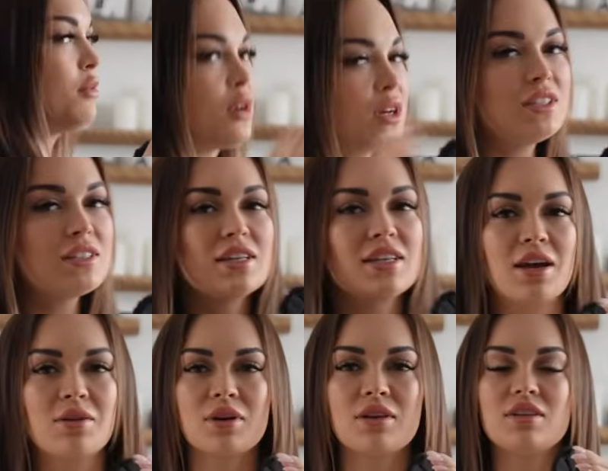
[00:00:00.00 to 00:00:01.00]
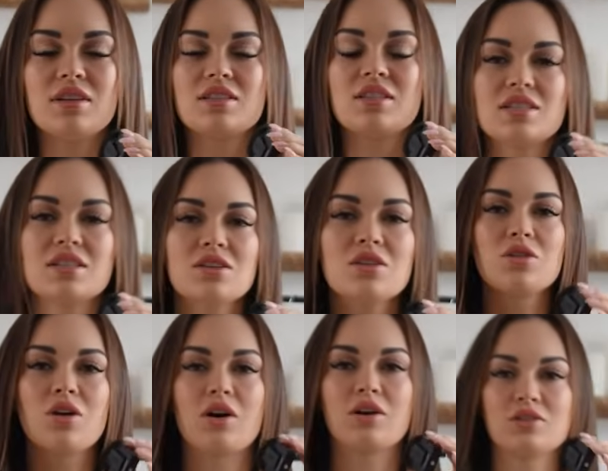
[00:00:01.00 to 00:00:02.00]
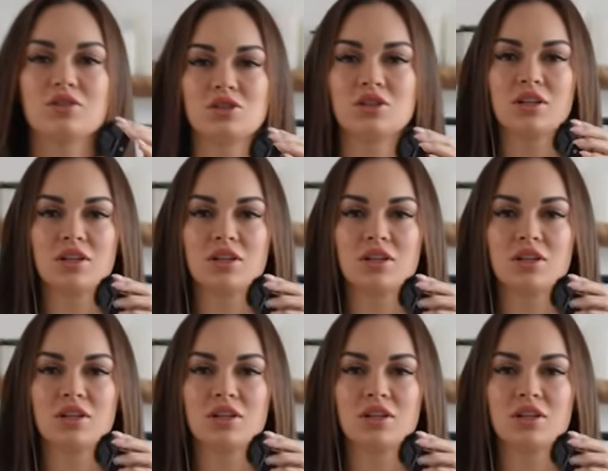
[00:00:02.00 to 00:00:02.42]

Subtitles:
wanting to get one of these. This is a large,